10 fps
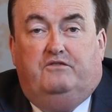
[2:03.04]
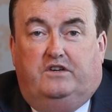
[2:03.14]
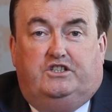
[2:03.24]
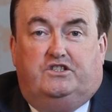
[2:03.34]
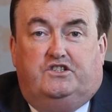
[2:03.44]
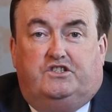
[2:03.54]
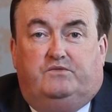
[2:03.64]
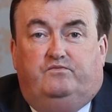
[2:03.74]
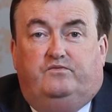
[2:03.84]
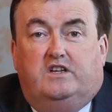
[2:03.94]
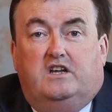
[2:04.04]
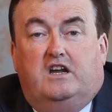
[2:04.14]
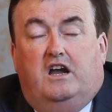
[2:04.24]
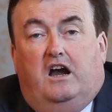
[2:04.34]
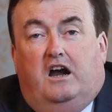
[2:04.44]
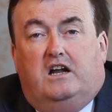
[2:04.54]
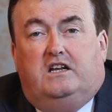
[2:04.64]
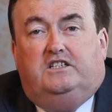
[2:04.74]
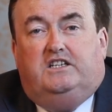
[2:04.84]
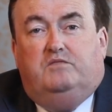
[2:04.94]
and regions.
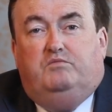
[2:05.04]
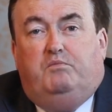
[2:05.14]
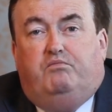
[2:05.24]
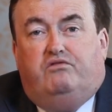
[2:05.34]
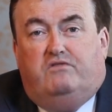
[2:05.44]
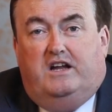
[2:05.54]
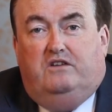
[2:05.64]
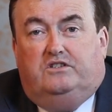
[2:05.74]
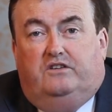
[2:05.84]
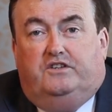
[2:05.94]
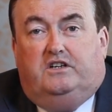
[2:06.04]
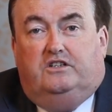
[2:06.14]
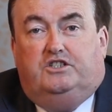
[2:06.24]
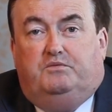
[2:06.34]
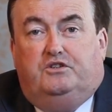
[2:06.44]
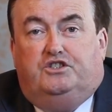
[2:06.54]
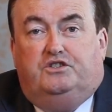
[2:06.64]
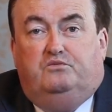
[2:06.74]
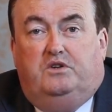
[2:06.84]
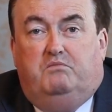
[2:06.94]
Ireland can be proud of the
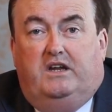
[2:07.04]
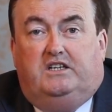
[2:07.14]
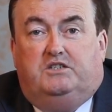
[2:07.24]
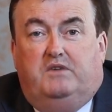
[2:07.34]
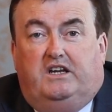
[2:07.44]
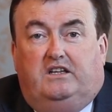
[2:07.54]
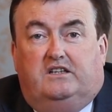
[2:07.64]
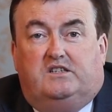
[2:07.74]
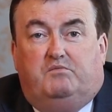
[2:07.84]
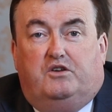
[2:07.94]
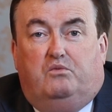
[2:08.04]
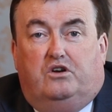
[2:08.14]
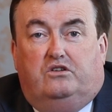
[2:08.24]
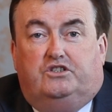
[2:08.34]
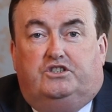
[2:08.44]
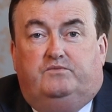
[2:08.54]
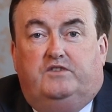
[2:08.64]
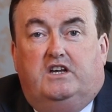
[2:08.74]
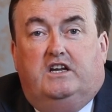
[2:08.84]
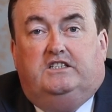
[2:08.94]
contribution we make to making this a better world.
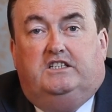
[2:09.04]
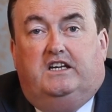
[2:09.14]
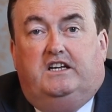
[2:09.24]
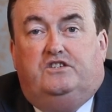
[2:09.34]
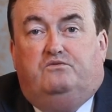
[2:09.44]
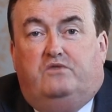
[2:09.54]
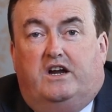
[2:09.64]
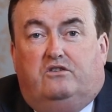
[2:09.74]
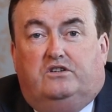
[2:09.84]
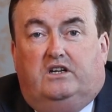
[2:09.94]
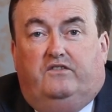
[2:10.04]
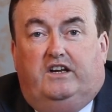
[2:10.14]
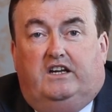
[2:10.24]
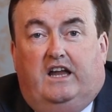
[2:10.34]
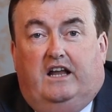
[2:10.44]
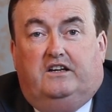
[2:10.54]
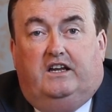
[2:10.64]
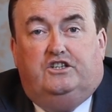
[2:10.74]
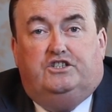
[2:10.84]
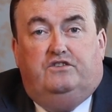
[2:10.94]
Today's record
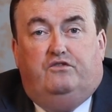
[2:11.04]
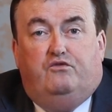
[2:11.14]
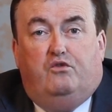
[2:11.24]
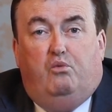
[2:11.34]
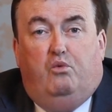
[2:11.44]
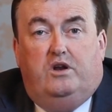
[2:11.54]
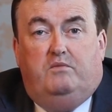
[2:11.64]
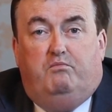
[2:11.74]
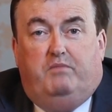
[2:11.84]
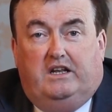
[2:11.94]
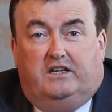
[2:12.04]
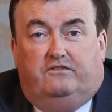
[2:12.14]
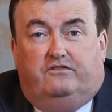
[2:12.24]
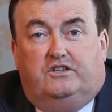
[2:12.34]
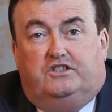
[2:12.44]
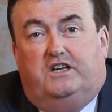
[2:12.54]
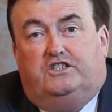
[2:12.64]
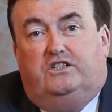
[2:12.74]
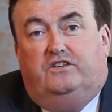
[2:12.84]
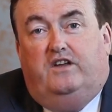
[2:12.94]
allocation of over 1 billion for
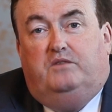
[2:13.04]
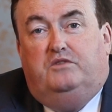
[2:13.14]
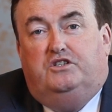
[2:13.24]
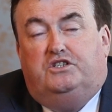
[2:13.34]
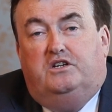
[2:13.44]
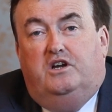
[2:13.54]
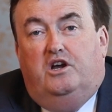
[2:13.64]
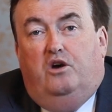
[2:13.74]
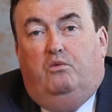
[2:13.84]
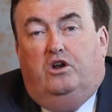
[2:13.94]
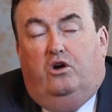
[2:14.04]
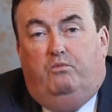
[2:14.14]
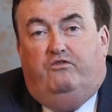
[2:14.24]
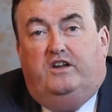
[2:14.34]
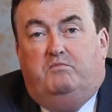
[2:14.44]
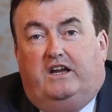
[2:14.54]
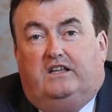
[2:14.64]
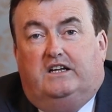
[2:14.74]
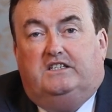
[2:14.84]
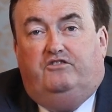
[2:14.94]
international development will hopefully
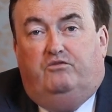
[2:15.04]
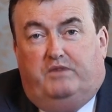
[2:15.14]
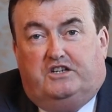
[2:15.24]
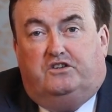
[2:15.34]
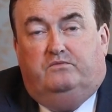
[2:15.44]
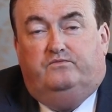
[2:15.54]
make that even better.